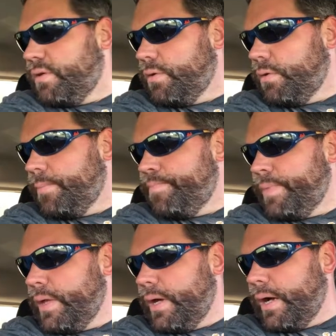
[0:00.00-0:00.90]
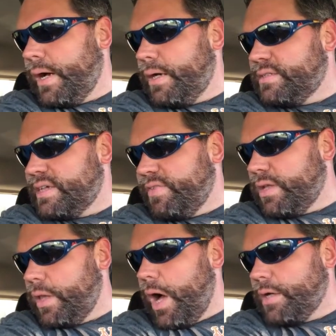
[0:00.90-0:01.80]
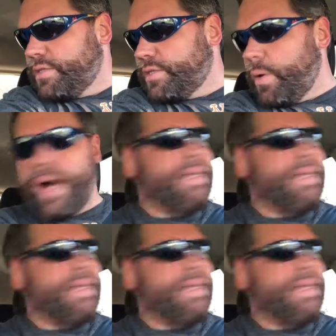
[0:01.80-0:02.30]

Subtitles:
till 7 o'clock, so